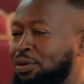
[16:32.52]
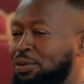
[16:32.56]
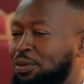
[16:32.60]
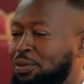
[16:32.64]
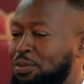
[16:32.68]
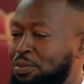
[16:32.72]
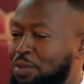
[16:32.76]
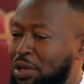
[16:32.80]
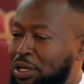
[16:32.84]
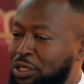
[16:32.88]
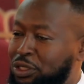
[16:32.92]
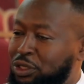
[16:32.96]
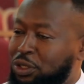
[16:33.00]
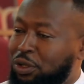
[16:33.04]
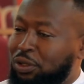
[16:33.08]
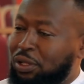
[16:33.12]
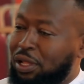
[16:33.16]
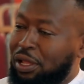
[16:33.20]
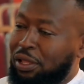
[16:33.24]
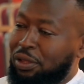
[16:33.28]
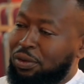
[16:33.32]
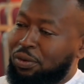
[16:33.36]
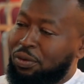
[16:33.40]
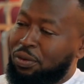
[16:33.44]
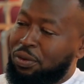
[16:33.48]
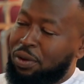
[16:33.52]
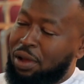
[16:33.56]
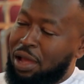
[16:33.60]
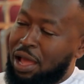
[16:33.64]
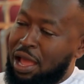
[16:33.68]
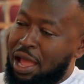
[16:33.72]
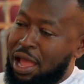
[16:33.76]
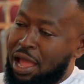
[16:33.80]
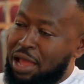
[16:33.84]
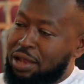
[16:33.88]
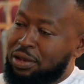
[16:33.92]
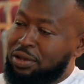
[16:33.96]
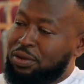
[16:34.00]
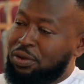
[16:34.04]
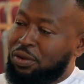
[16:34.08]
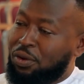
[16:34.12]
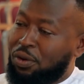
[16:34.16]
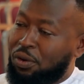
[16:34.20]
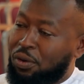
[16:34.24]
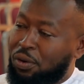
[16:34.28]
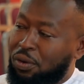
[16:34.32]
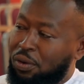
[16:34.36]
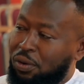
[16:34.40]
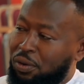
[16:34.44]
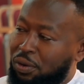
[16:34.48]
make sure that you add
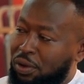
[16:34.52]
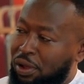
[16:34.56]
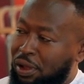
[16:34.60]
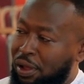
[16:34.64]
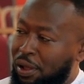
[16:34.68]
your